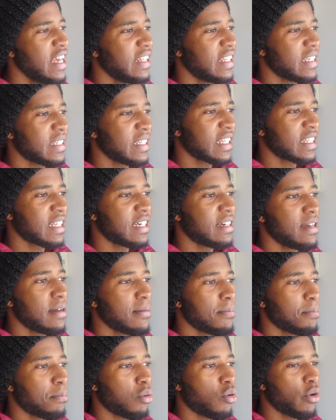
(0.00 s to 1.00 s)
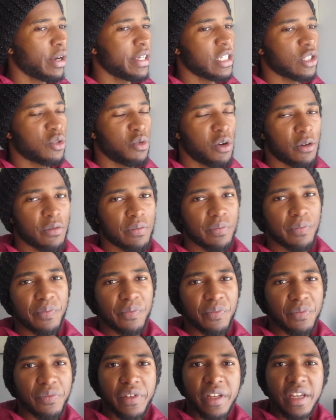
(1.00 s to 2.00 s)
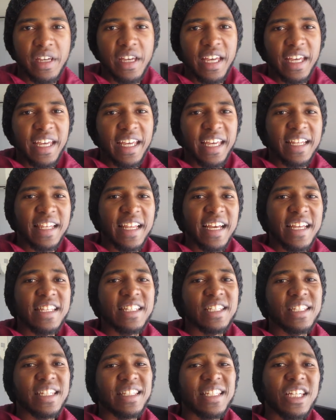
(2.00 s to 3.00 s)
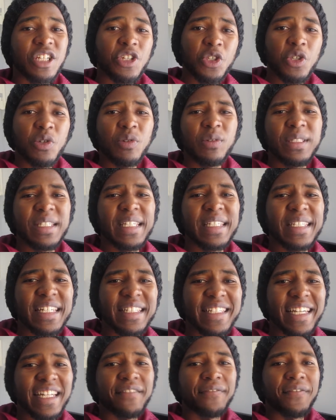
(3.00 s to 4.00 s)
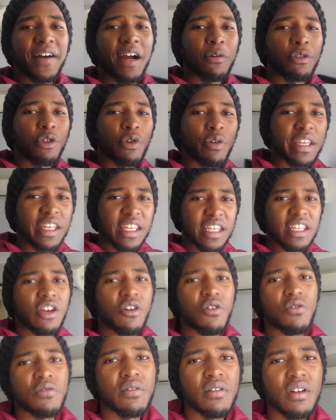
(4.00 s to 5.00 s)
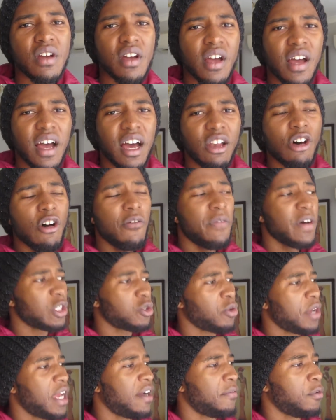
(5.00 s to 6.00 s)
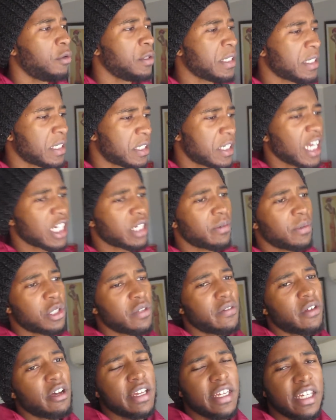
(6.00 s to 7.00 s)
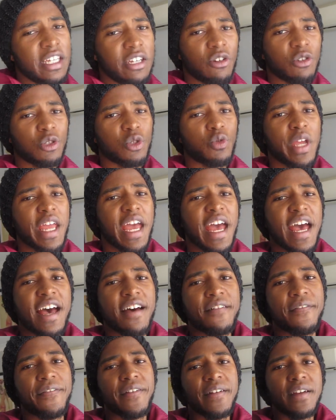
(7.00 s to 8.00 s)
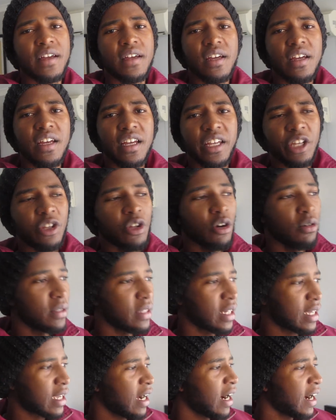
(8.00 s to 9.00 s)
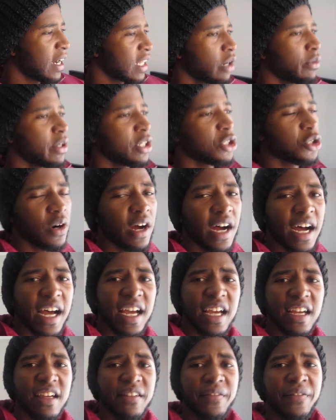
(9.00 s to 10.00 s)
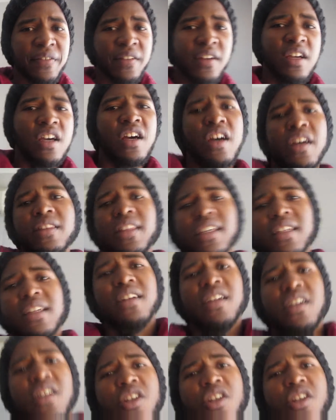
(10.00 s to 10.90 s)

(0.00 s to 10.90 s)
There's another point as well. It teaches you to disidentify with your ego. A lot of us, we have all these attachments with our egos. We have, you know, the car that we drive, the